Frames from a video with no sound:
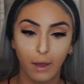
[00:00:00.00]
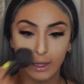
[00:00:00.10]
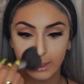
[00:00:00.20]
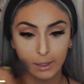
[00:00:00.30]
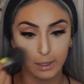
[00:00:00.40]
I
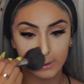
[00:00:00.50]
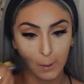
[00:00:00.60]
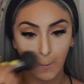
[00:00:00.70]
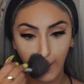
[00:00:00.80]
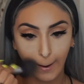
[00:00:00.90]
said that's
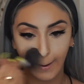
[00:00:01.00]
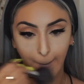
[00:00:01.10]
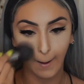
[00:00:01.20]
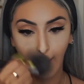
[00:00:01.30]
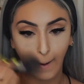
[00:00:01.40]
so
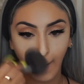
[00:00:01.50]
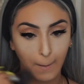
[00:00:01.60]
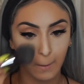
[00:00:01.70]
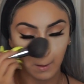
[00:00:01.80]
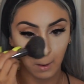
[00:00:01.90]
weird.
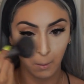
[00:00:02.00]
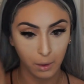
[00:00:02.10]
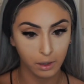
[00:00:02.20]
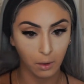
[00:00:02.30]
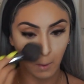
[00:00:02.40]
No
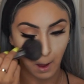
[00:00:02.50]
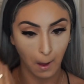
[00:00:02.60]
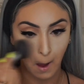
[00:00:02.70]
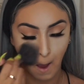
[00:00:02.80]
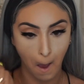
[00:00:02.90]
idea
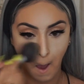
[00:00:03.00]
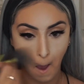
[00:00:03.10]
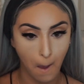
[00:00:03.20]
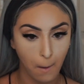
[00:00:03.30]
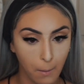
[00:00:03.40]
why.
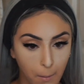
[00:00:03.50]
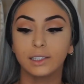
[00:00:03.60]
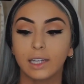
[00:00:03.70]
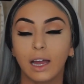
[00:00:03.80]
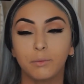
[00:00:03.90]

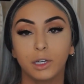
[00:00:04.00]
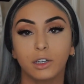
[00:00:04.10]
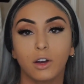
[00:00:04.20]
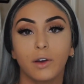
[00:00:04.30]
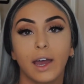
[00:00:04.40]
I'm
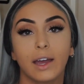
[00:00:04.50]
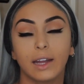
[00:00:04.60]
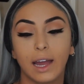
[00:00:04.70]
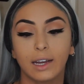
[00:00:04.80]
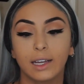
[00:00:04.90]
gonna go
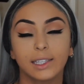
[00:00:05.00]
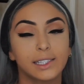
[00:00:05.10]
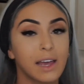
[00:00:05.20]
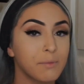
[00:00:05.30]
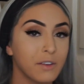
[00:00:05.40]
ahead and
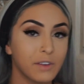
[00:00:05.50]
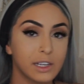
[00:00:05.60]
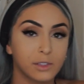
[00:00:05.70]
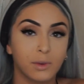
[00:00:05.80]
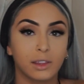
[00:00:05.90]
set my
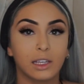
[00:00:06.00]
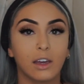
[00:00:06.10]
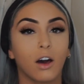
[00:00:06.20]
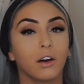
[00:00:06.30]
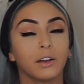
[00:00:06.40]
face with
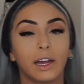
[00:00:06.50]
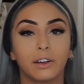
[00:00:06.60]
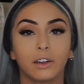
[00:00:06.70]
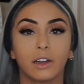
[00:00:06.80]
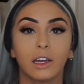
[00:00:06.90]
the All
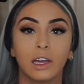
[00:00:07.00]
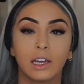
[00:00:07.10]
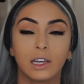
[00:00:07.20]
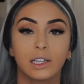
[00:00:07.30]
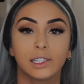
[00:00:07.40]
Nighter
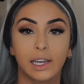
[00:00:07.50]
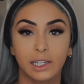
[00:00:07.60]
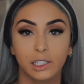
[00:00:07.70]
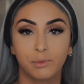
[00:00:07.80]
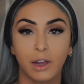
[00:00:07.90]

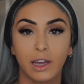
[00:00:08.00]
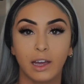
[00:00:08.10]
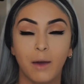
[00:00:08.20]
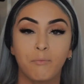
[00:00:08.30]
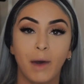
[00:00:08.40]
setting
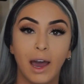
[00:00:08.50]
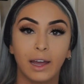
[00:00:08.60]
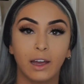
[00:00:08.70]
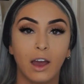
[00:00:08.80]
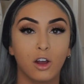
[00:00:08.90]
spray
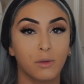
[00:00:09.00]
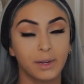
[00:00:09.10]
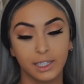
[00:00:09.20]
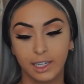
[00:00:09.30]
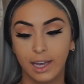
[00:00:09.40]
by
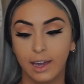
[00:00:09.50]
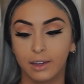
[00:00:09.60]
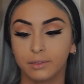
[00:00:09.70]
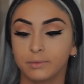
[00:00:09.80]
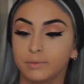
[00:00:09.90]
Urban Decay.